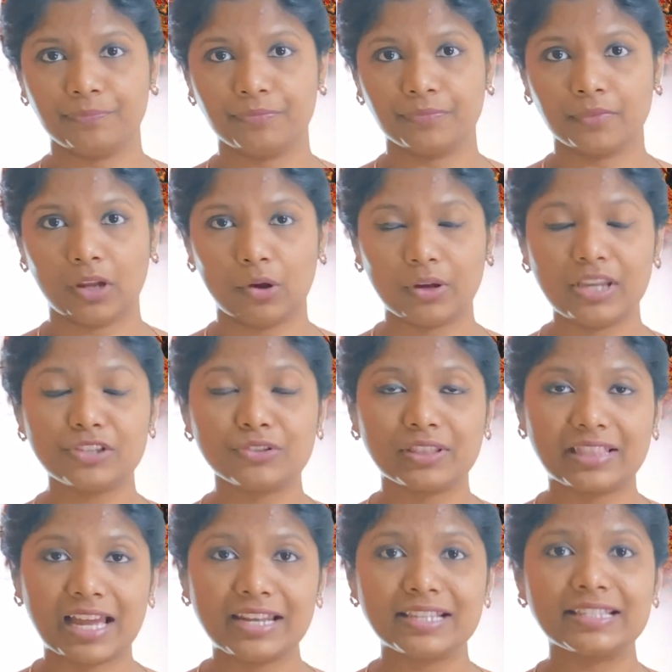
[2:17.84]
Okay, so
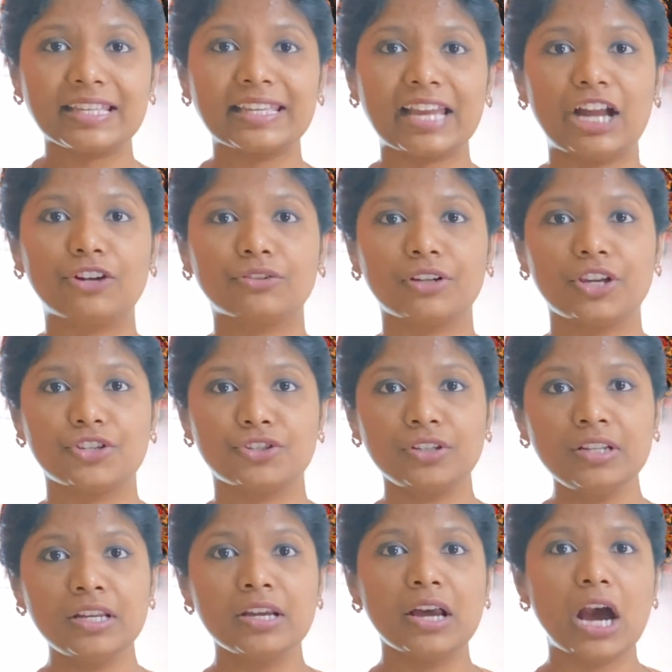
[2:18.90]
that is the calculation,
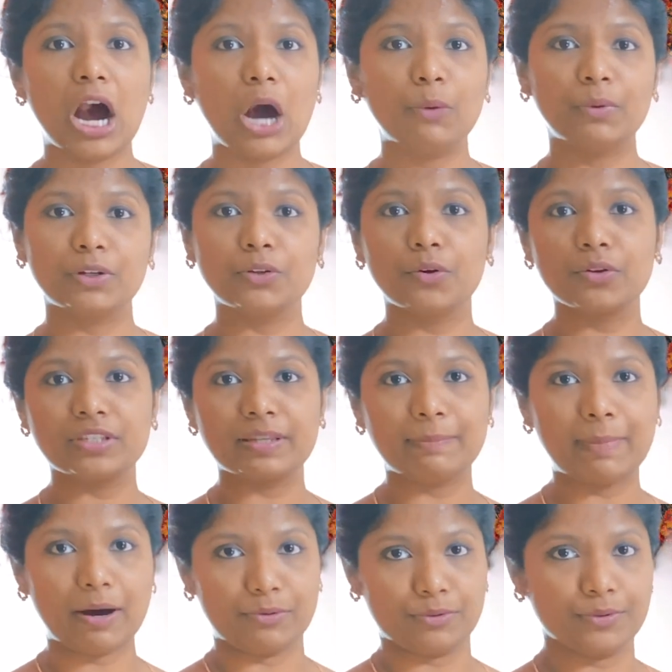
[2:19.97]
how it goes
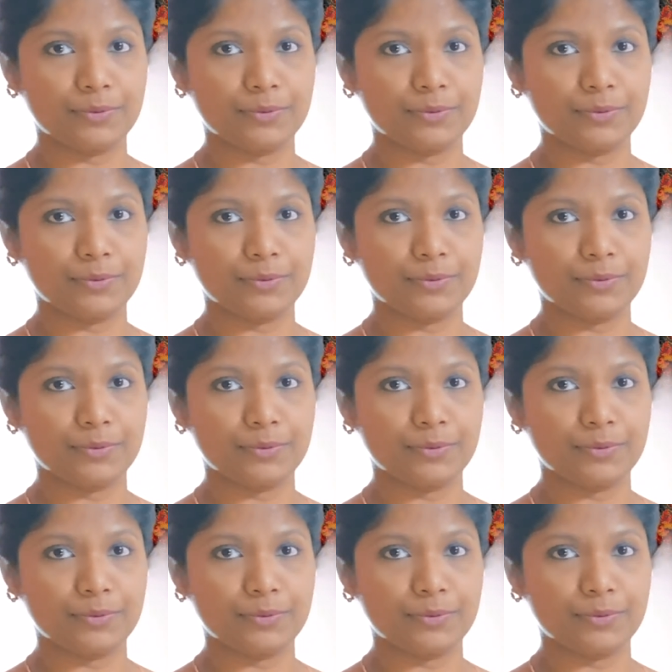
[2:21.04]
about.